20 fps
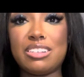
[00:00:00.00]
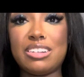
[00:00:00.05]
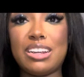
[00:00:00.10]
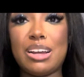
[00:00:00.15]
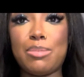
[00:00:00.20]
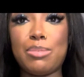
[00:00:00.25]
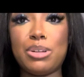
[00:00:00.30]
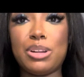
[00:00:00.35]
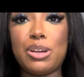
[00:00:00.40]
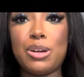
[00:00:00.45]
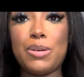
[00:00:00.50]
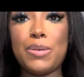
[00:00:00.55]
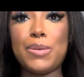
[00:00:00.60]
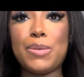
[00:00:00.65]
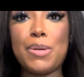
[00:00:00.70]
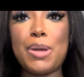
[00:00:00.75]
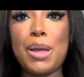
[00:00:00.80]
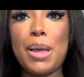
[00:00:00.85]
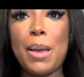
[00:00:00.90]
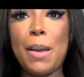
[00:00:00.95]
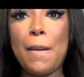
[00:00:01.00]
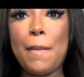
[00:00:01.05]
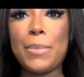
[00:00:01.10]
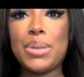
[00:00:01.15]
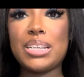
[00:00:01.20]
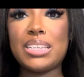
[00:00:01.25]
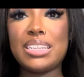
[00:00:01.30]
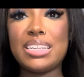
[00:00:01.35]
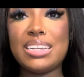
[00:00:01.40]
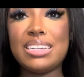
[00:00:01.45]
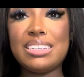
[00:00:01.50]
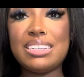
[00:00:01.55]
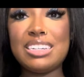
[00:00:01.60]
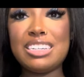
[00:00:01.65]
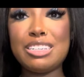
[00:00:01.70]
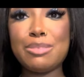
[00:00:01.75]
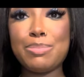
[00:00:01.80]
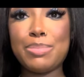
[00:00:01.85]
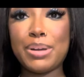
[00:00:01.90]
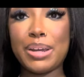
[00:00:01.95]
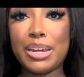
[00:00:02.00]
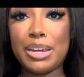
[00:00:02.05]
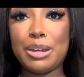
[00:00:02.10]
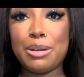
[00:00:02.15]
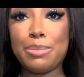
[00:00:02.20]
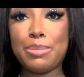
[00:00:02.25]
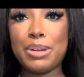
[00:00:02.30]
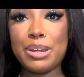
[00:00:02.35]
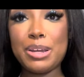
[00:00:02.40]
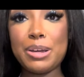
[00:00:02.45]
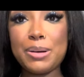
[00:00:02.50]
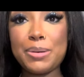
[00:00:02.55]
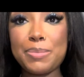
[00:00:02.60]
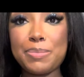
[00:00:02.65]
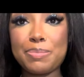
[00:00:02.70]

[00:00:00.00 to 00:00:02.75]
down below. But this is baby.